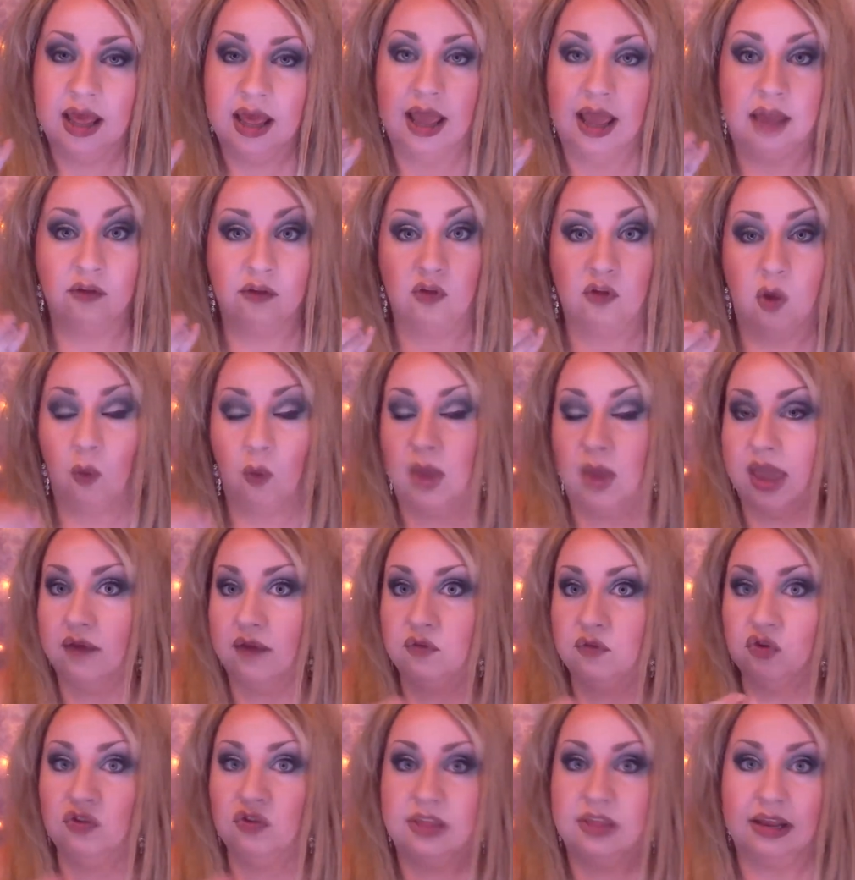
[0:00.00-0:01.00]
And so
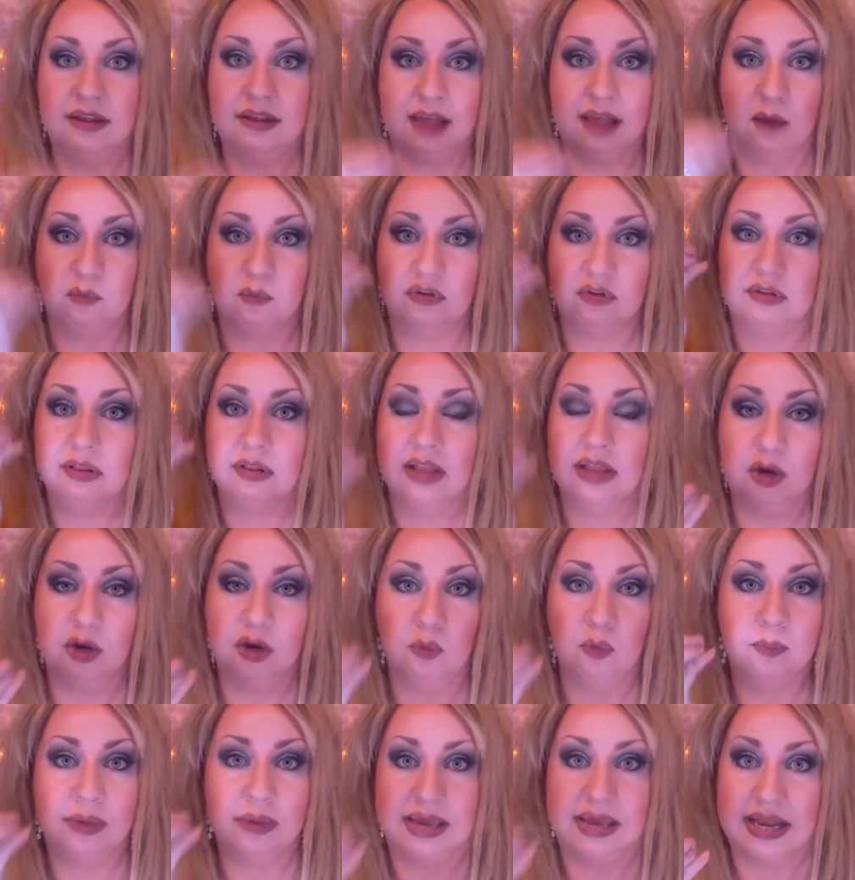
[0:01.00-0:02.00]
ever since I was little
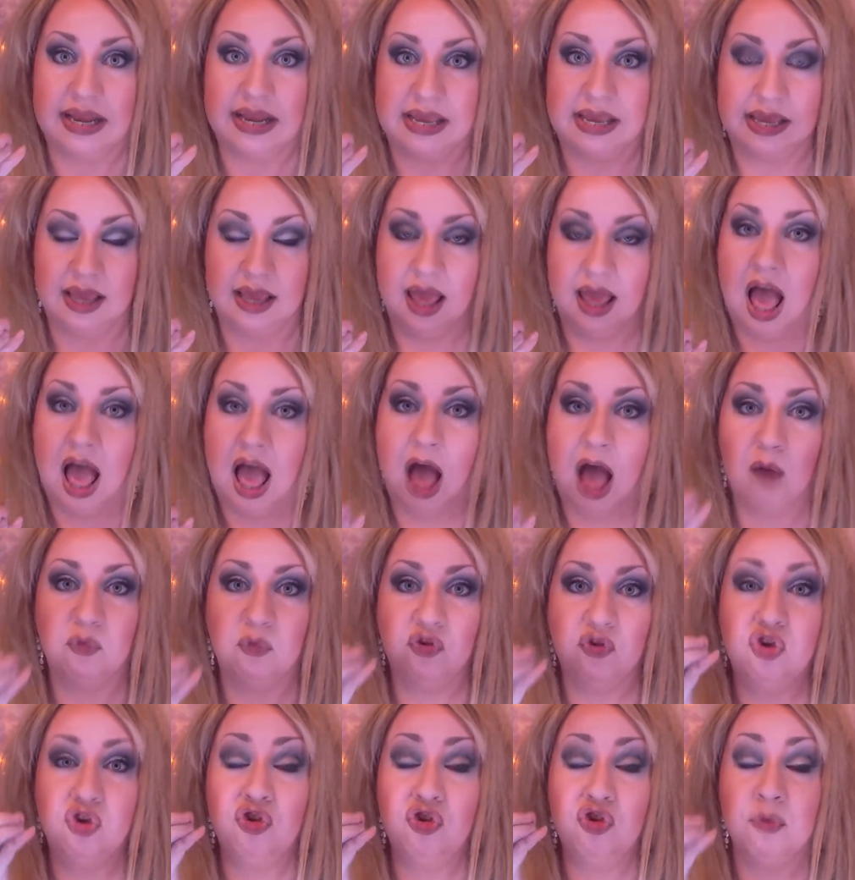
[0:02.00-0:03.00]
bitty, I
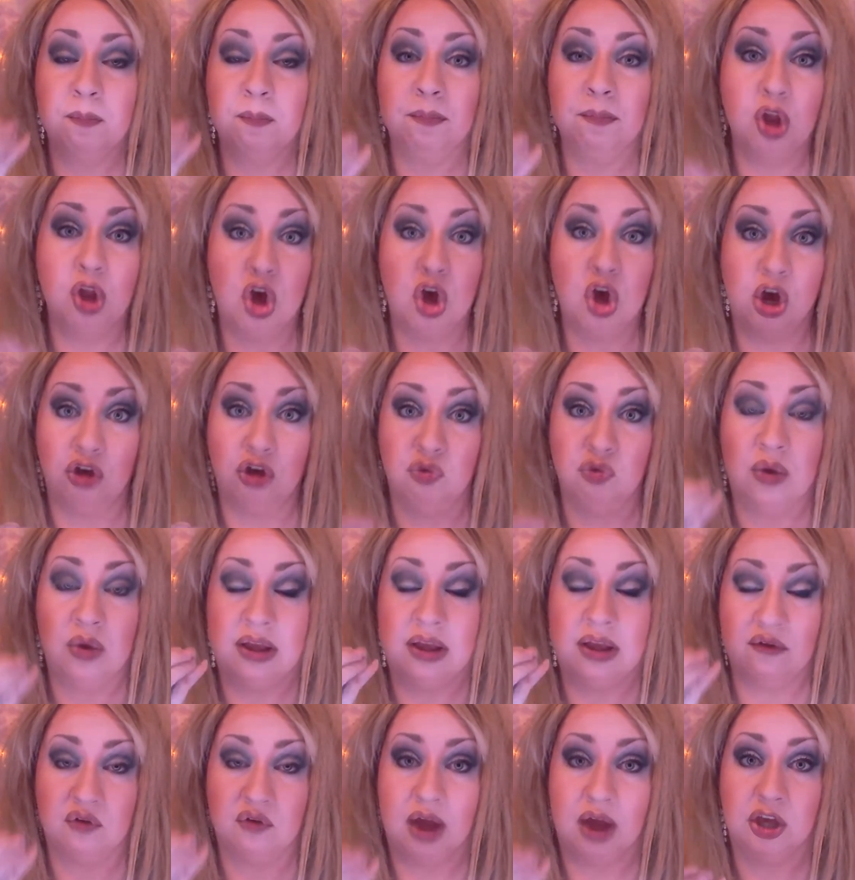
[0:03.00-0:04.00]
was using blush
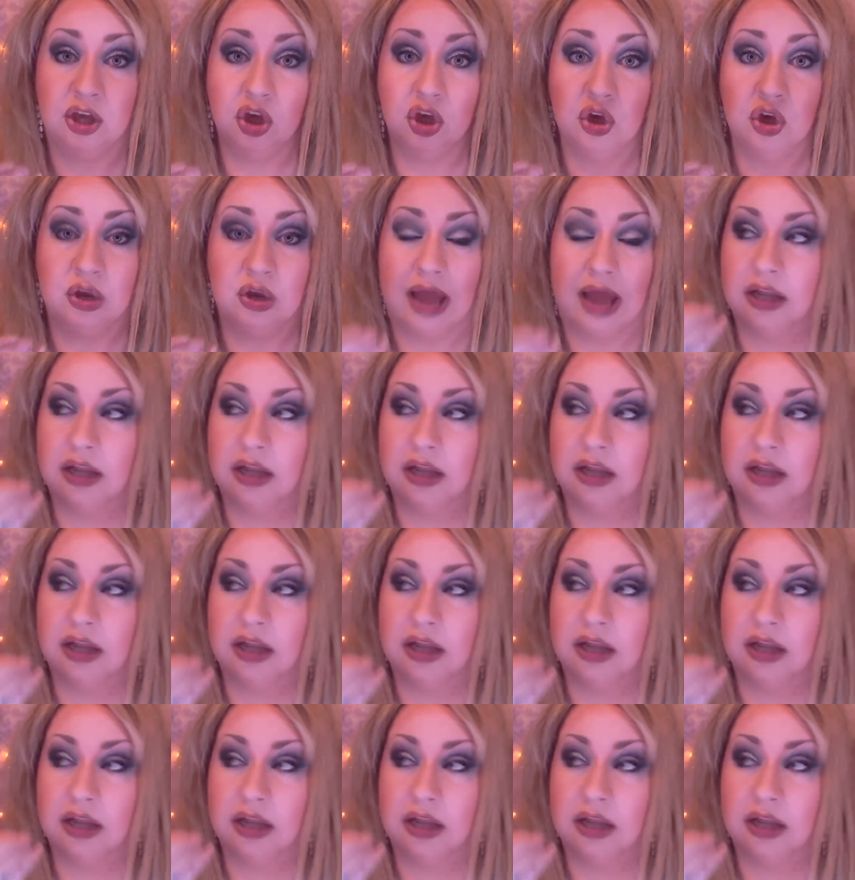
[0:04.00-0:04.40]
whenever I could.